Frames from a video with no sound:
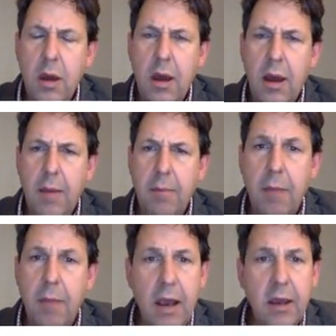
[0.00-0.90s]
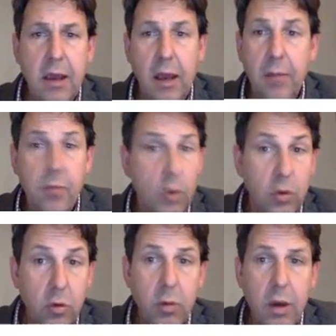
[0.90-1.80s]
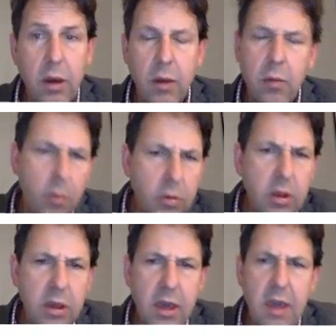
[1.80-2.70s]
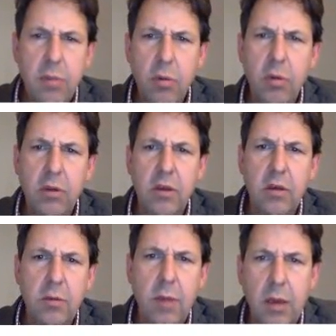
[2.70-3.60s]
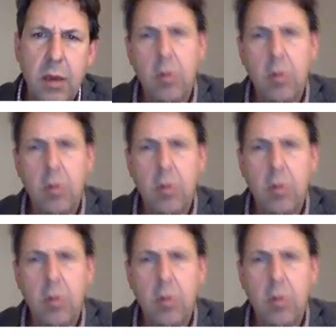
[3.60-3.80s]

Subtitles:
marker or your reader what were the key points that you made,